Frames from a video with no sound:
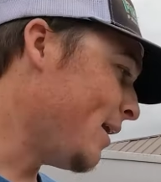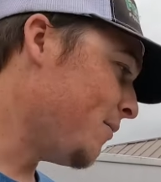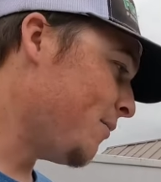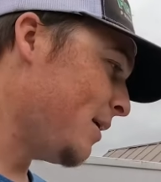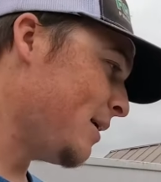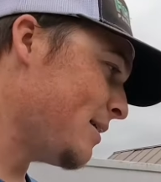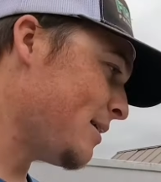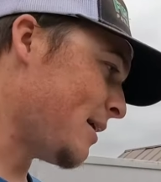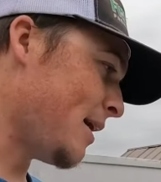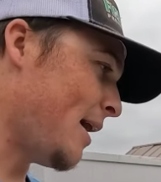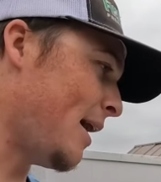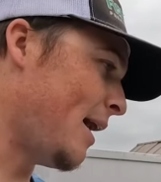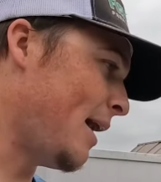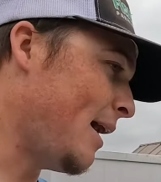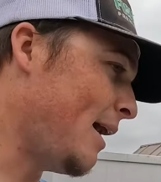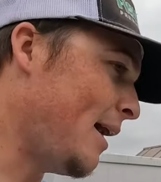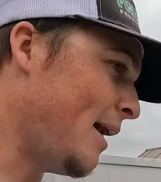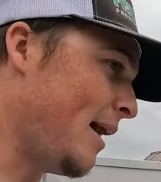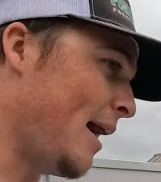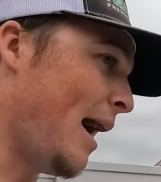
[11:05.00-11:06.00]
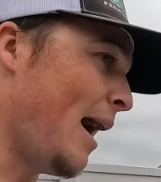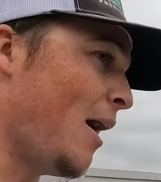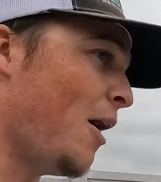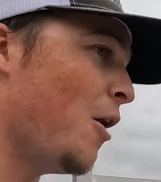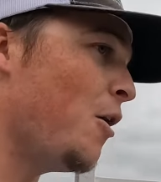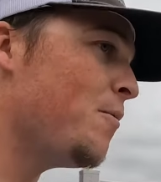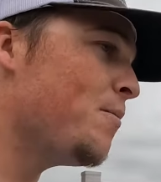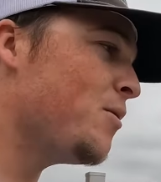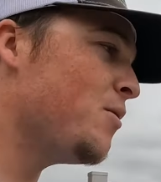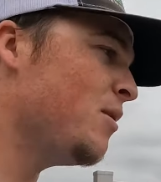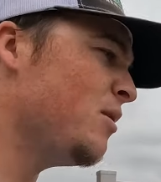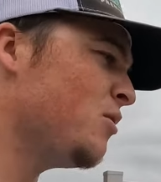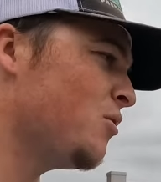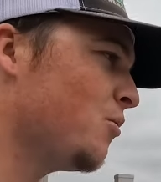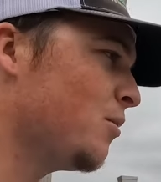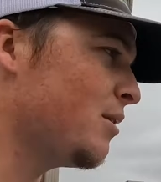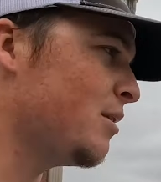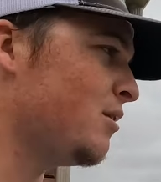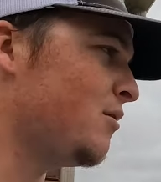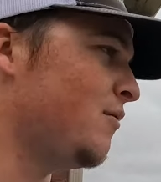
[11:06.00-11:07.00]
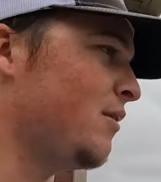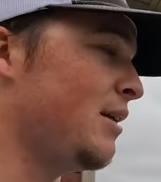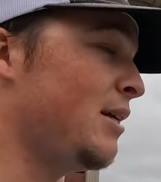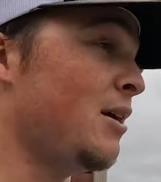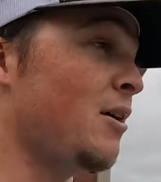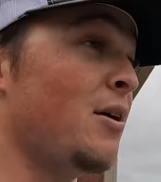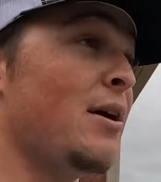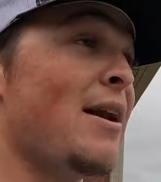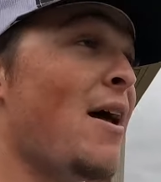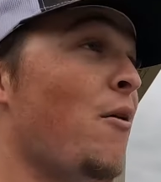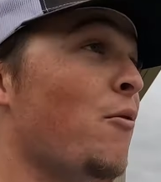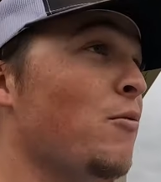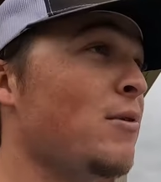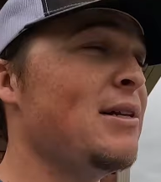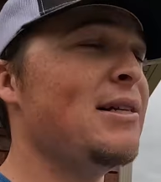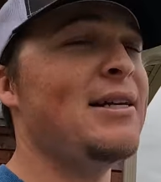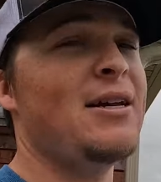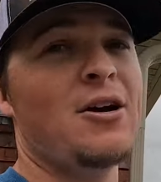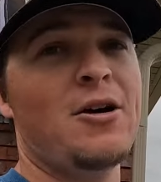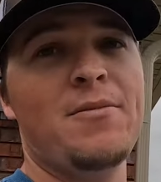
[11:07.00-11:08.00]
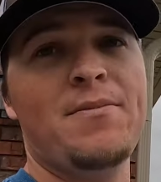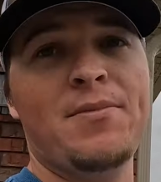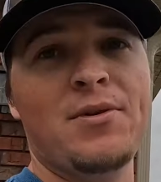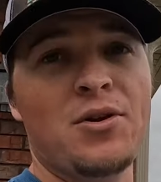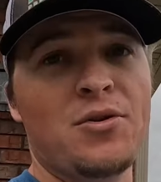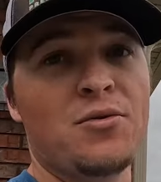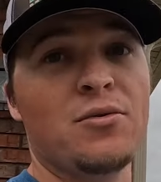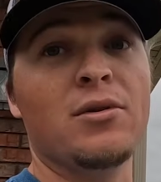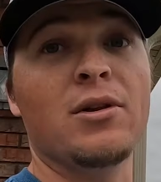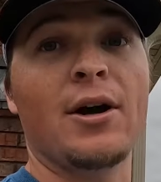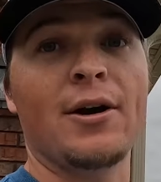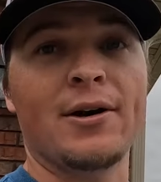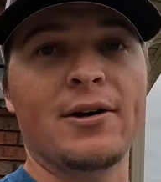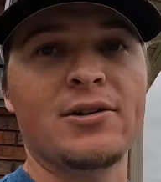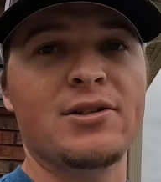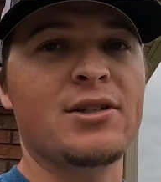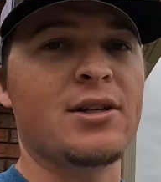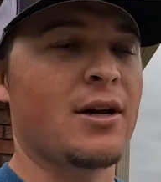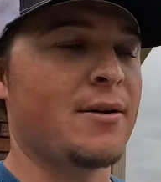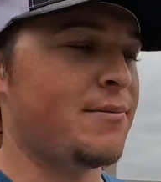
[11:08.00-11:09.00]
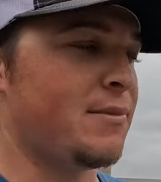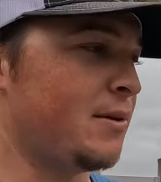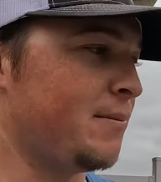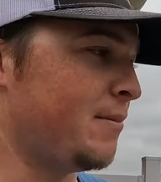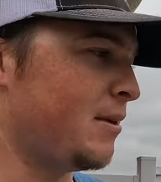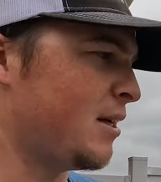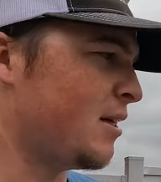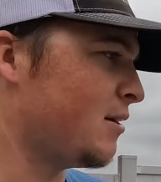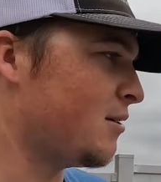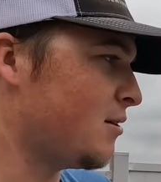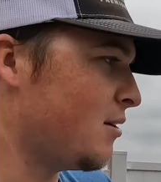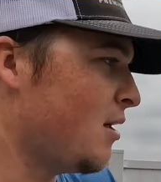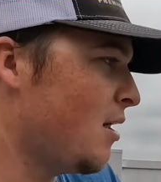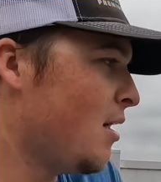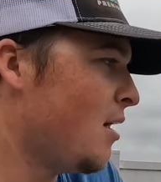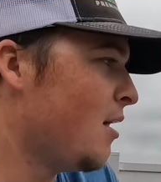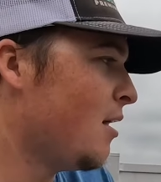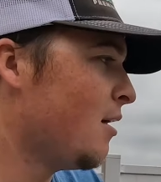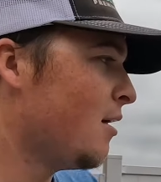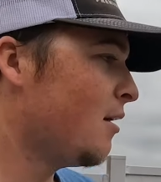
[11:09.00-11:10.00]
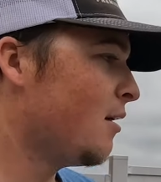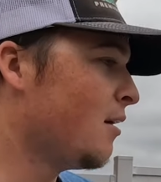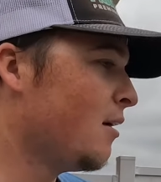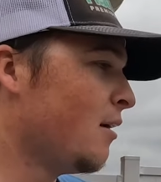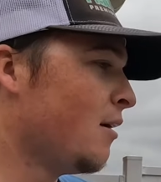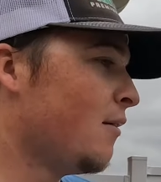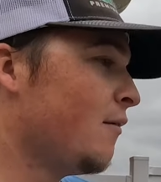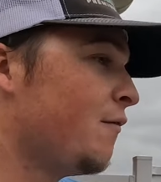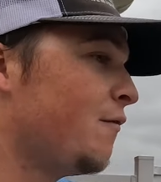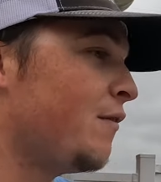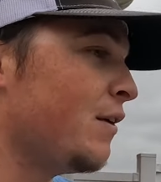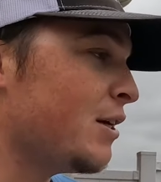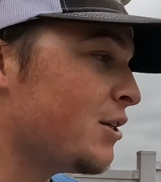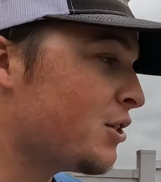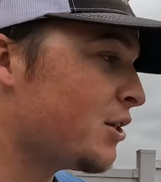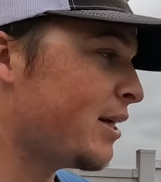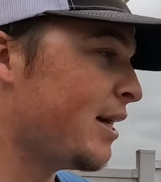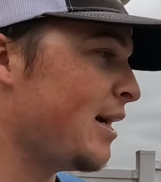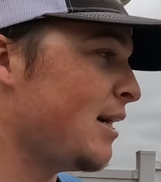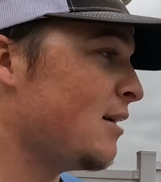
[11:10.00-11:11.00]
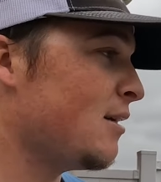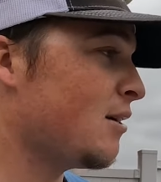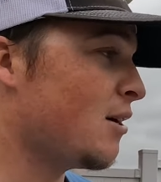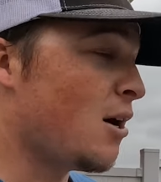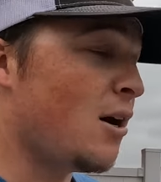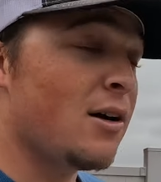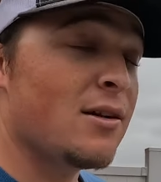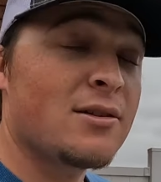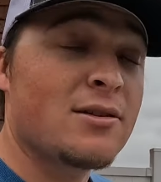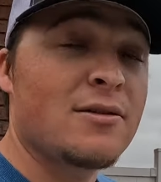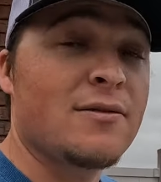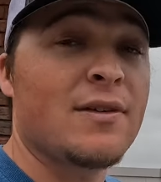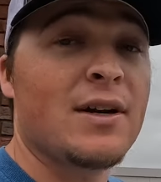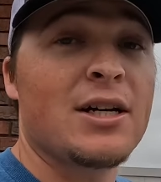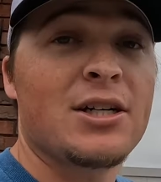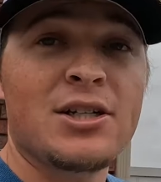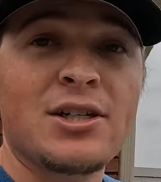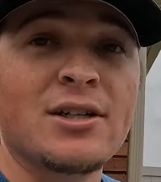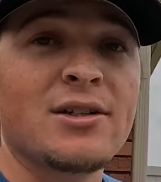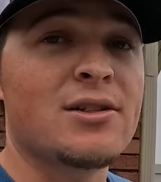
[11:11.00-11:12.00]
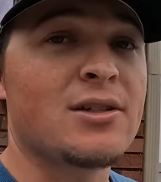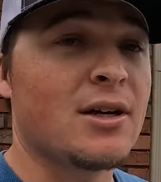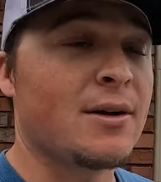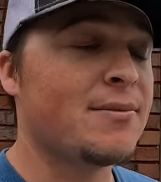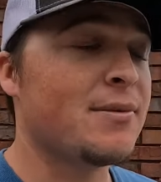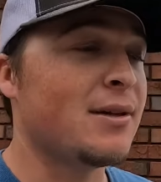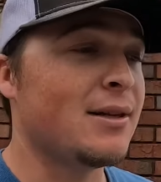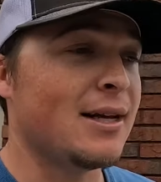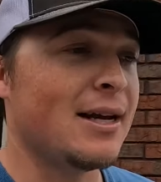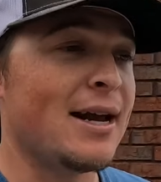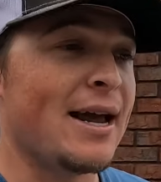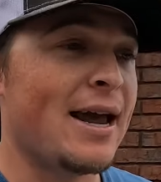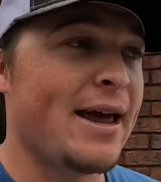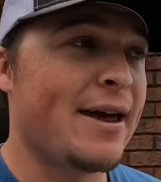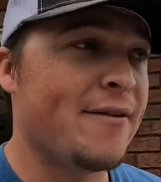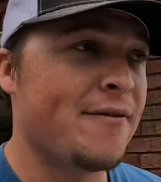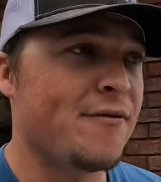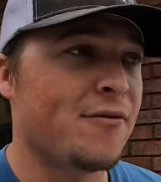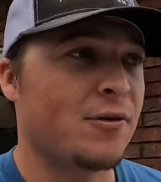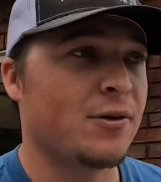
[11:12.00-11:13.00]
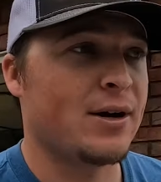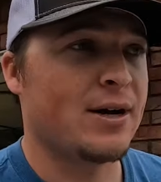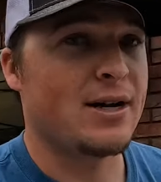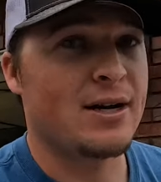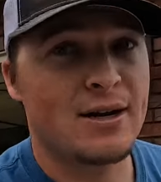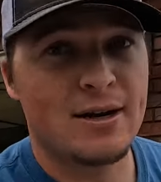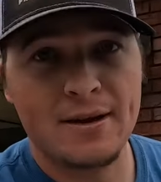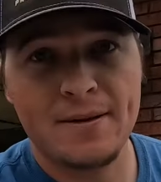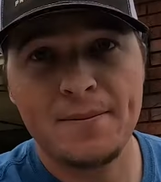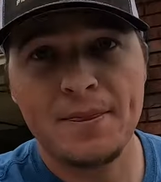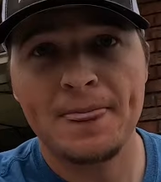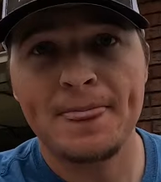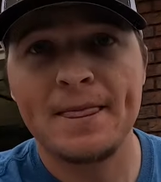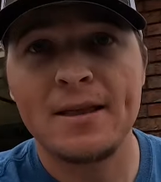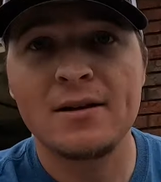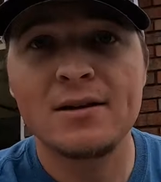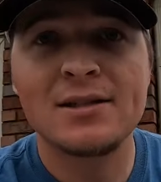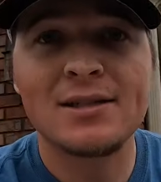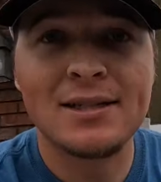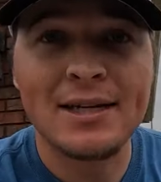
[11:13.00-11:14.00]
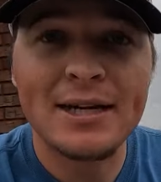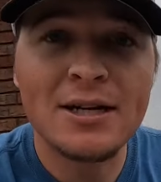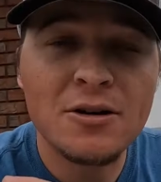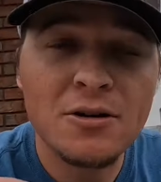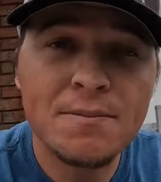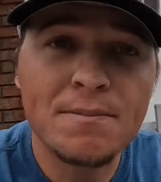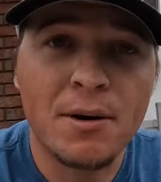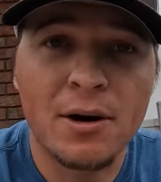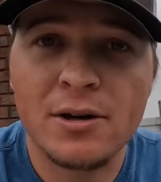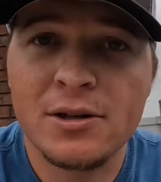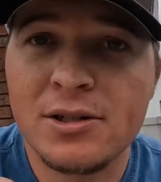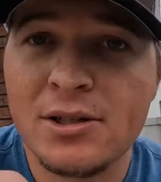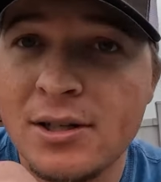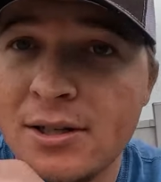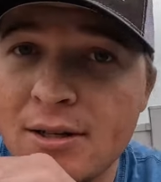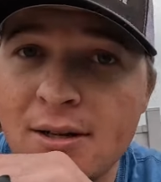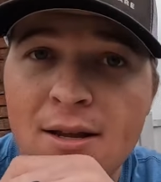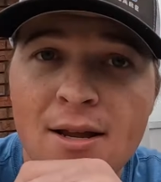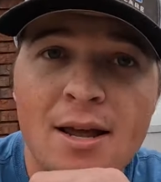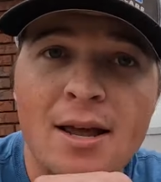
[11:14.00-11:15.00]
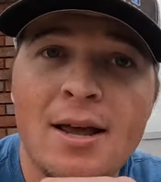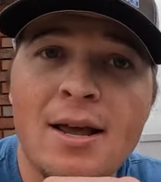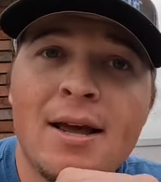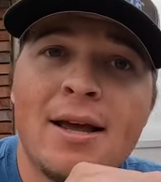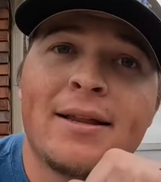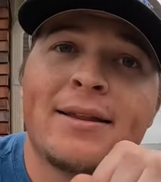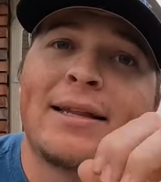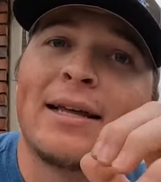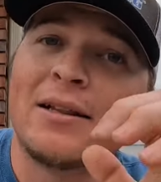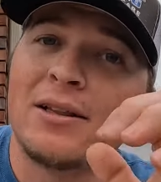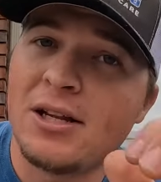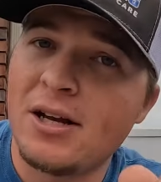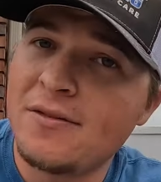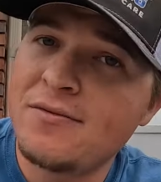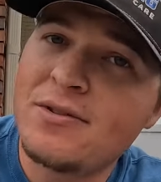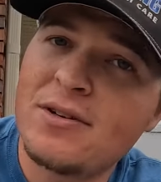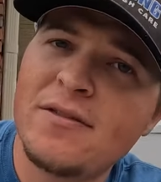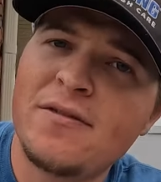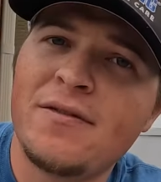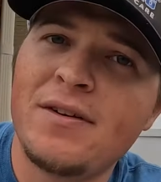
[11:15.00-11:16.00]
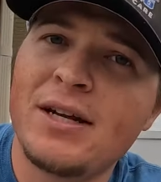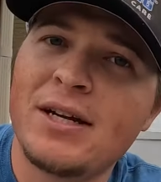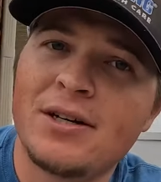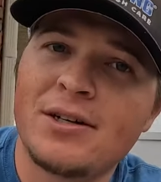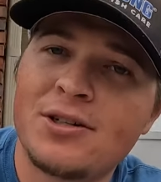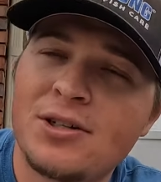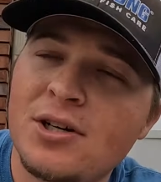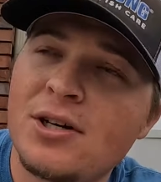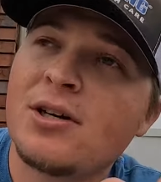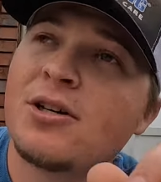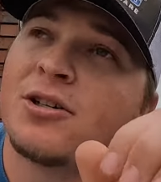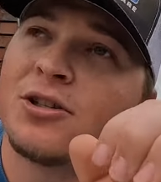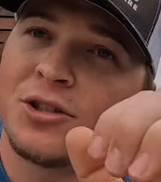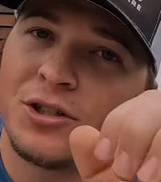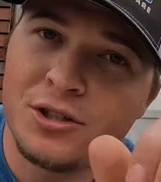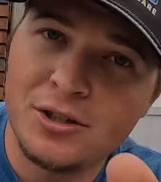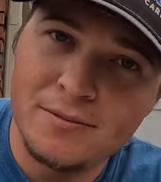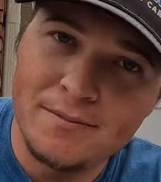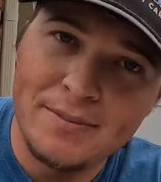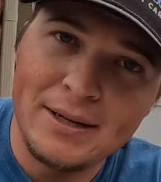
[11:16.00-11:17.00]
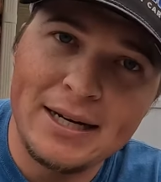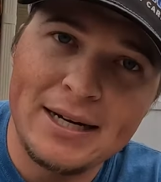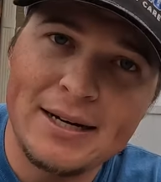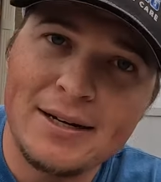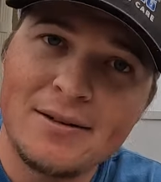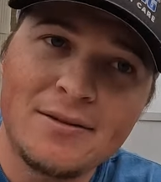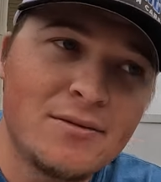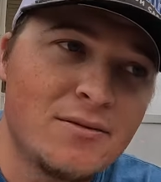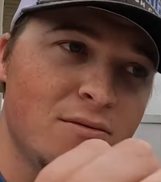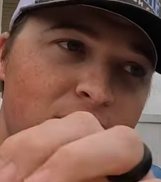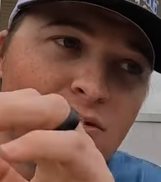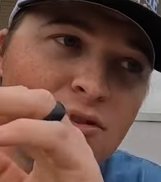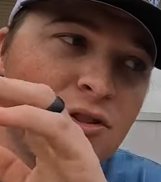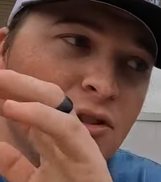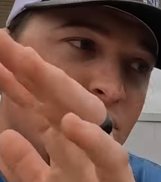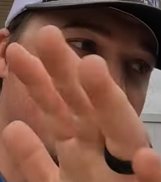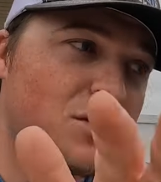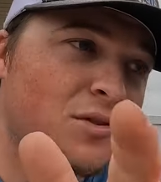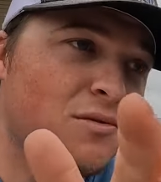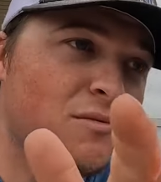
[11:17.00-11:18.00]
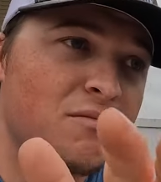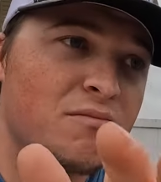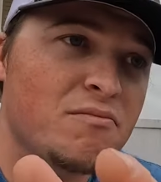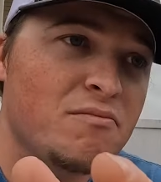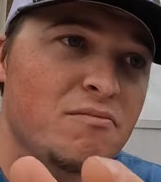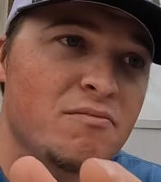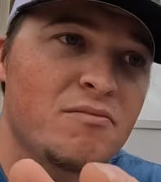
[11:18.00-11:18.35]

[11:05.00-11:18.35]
Anyways, I hope you enjoyed this video, and I really hope you learned something, because fish care and conservation is something that every single person that loves to fish should be just